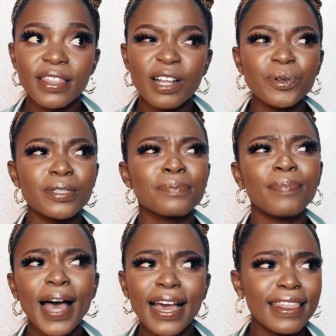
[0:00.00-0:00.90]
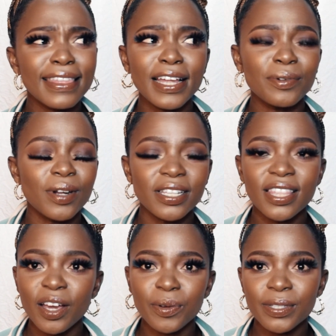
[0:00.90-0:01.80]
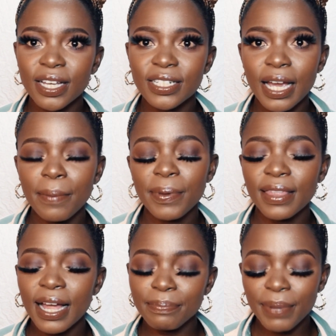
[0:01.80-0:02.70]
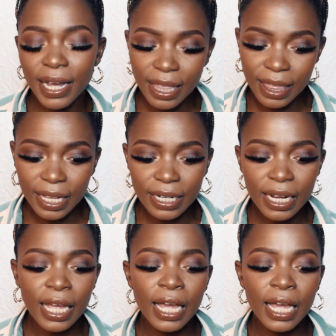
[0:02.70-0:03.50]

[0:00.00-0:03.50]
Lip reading: That was back then when I think I was starting up, and that back then